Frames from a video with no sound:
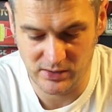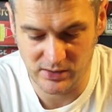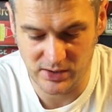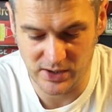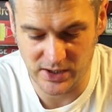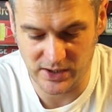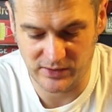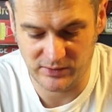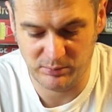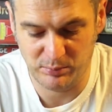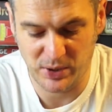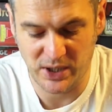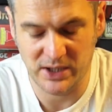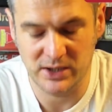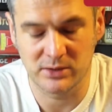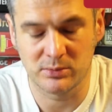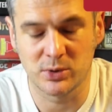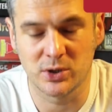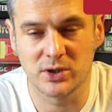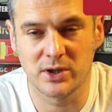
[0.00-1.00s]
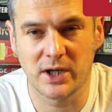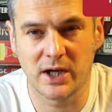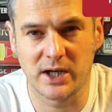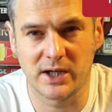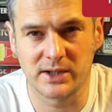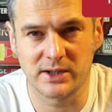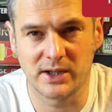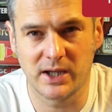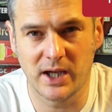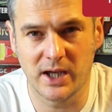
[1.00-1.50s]
expendable
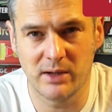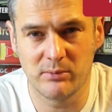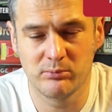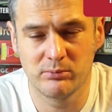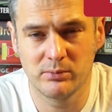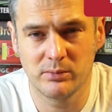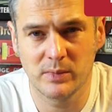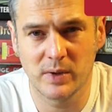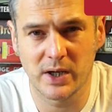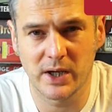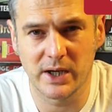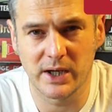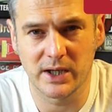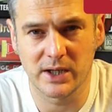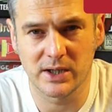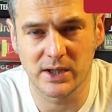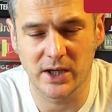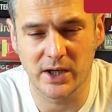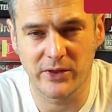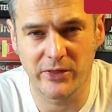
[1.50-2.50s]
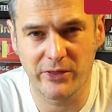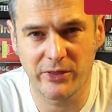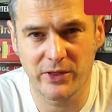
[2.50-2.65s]
card game. And I